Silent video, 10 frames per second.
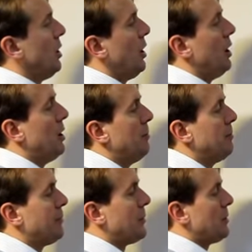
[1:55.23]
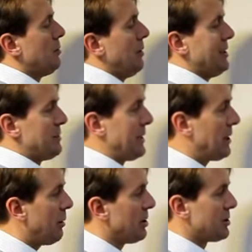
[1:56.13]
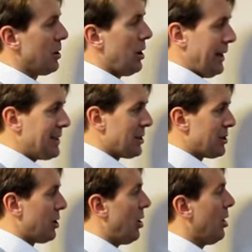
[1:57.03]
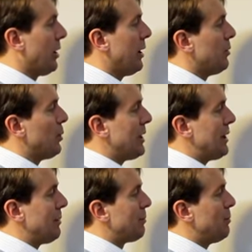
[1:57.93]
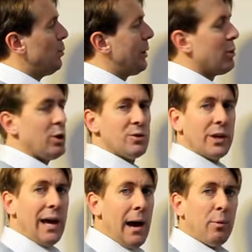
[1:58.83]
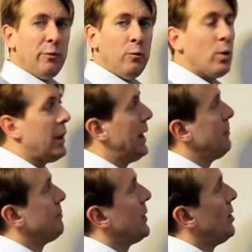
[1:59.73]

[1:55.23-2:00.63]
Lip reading: Well, it doesn't become a ta, it is a ta, and we would use a capital for that.